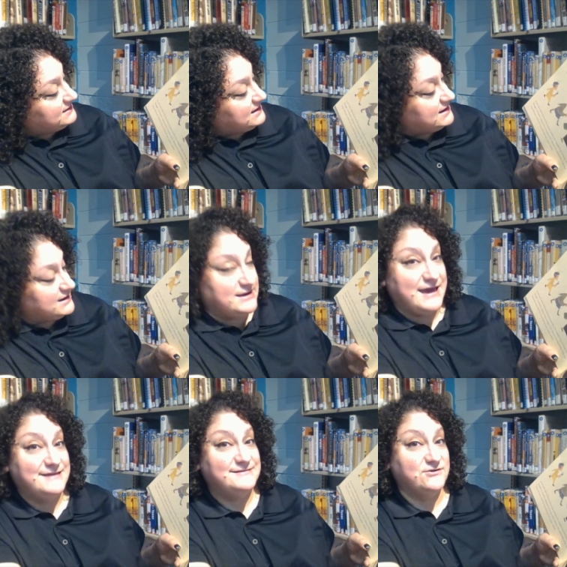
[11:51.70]
eating an
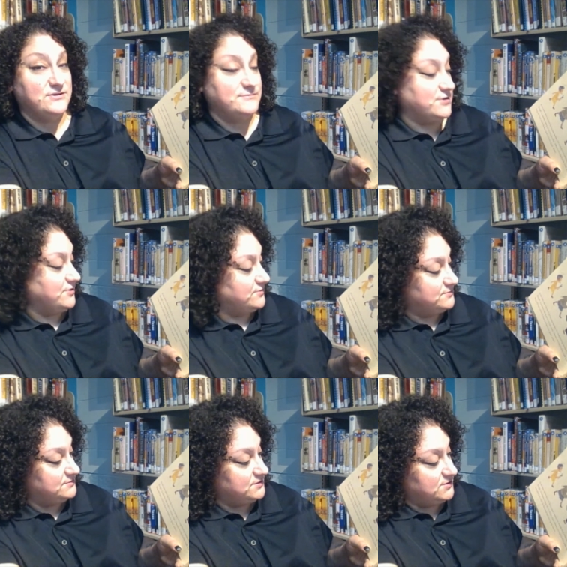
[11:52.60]
ice cream cone.
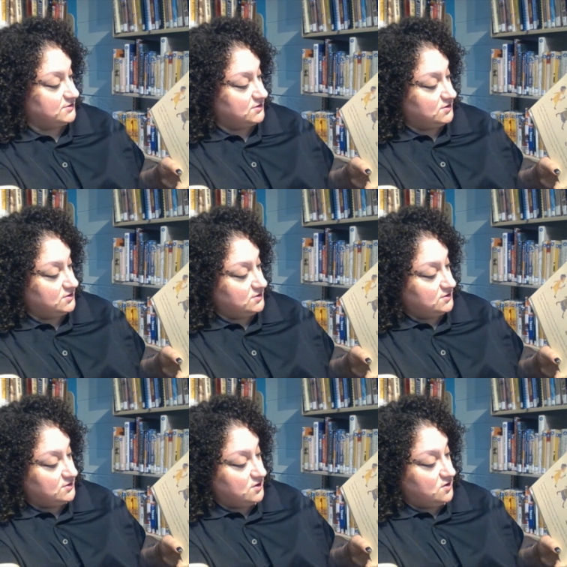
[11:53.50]

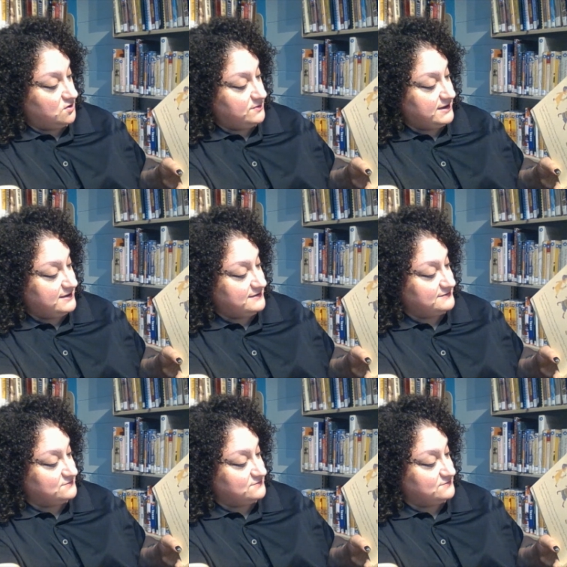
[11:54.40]
Always